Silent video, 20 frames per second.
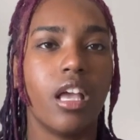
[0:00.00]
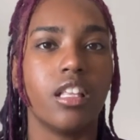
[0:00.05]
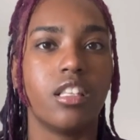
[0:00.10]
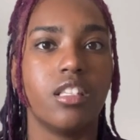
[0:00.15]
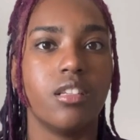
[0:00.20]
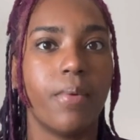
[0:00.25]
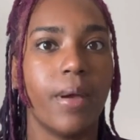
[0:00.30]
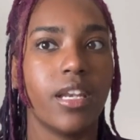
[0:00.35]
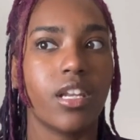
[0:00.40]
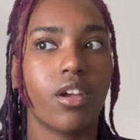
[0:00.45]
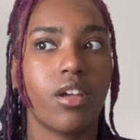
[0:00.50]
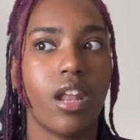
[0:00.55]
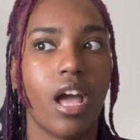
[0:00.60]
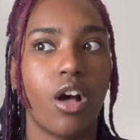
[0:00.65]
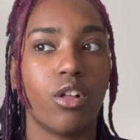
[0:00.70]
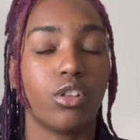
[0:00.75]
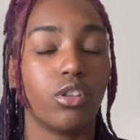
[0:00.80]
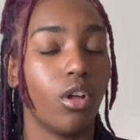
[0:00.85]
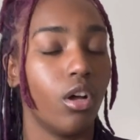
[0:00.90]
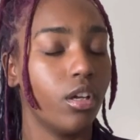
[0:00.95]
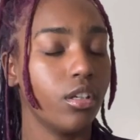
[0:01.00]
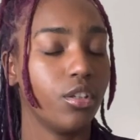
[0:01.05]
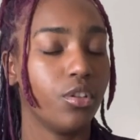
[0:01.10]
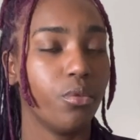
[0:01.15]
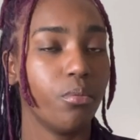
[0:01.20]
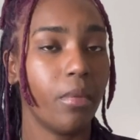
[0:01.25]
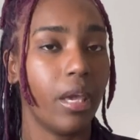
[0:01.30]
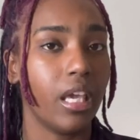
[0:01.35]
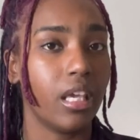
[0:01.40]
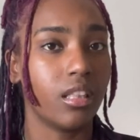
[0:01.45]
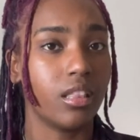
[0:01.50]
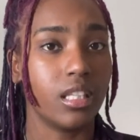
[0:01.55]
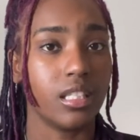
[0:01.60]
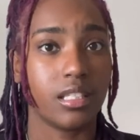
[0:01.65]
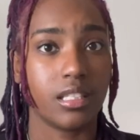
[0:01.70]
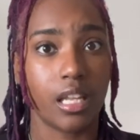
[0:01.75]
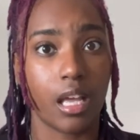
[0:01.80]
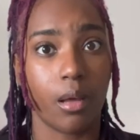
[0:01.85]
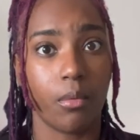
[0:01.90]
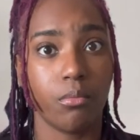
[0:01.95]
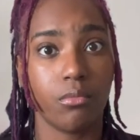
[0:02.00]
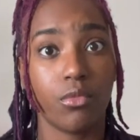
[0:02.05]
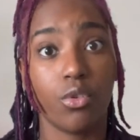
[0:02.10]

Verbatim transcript: depending on how long you make the stem,